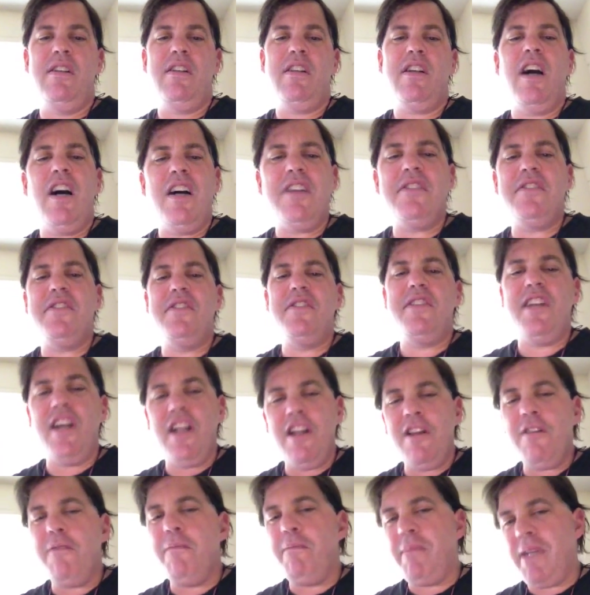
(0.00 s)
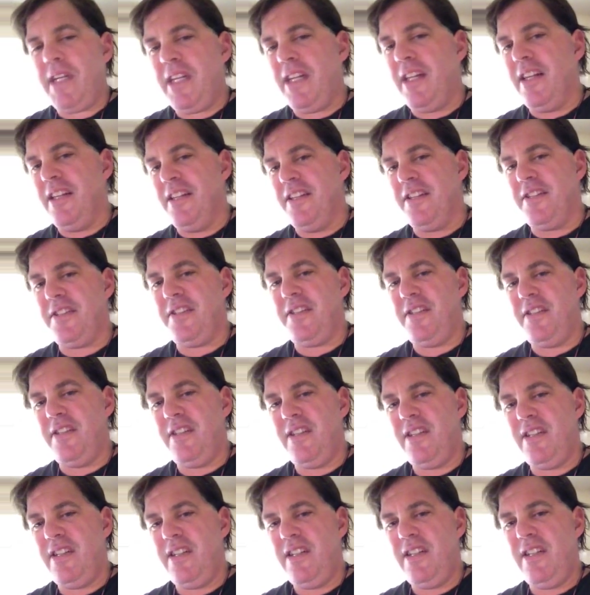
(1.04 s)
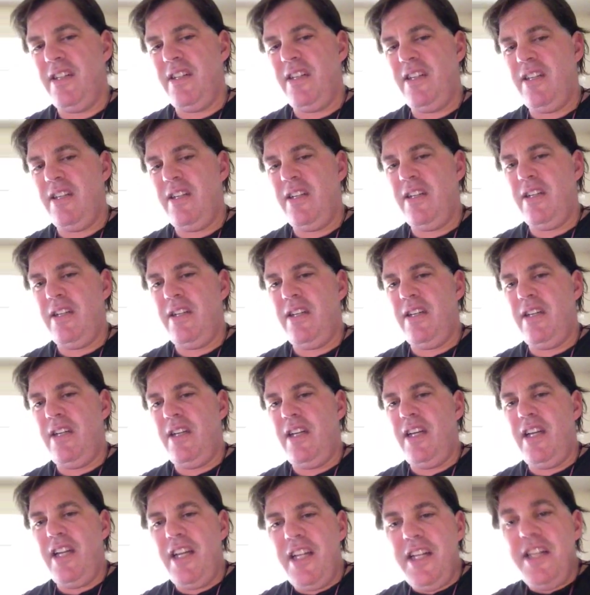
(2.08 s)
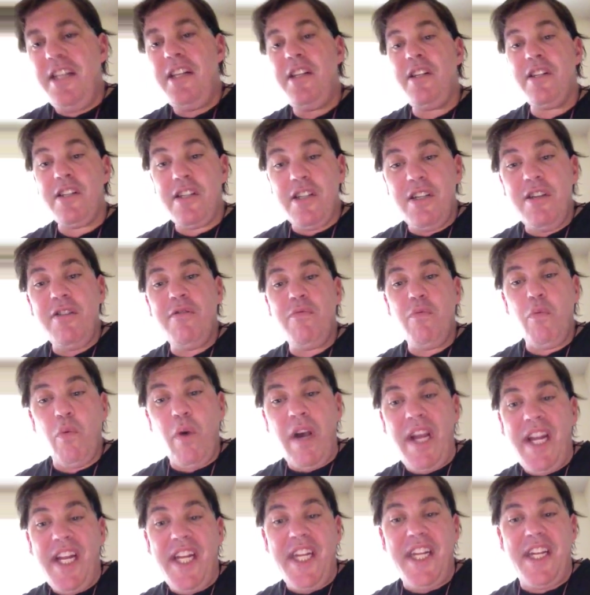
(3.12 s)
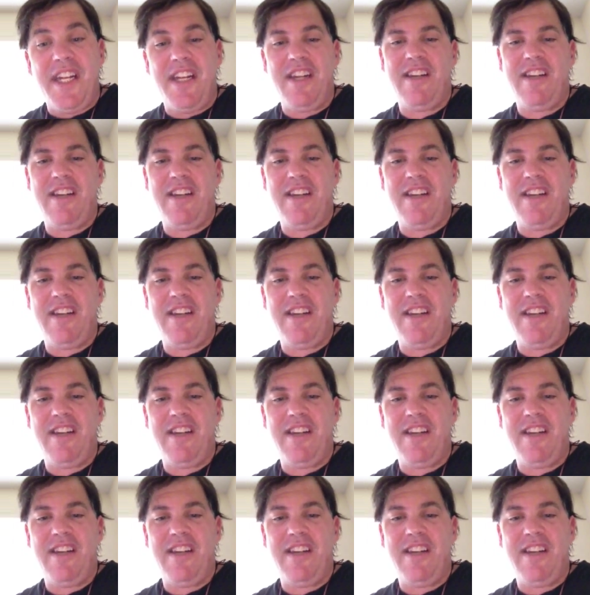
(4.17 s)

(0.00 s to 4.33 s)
God's telling me this. And in a good way.